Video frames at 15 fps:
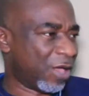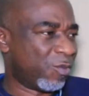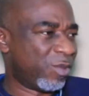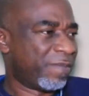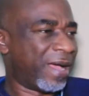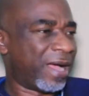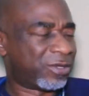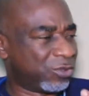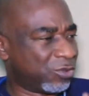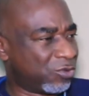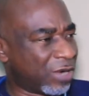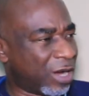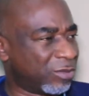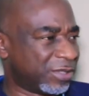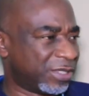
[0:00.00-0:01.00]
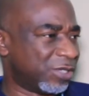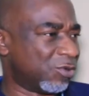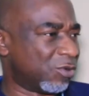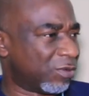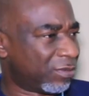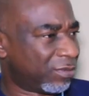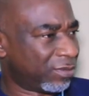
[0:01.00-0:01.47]
we'll be back to ground zero.
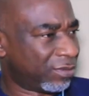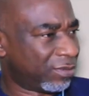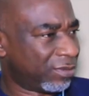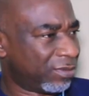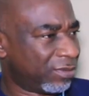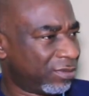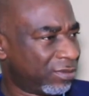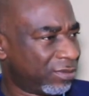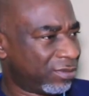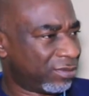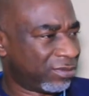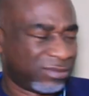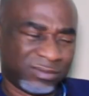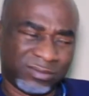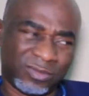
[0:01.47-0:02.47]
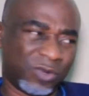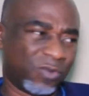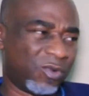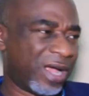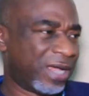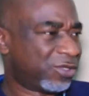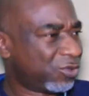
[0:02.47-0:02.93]

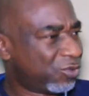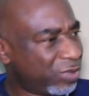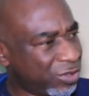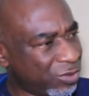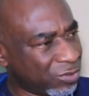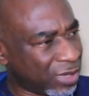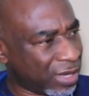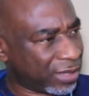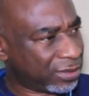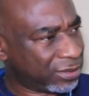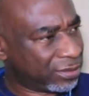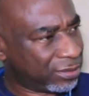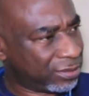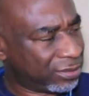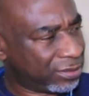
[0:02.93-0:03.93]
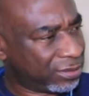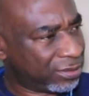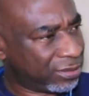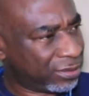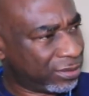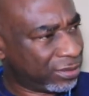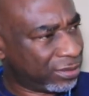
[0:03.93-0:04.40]
Why should we do
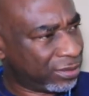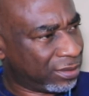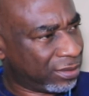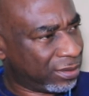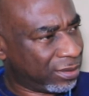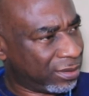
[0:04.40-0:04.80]
that?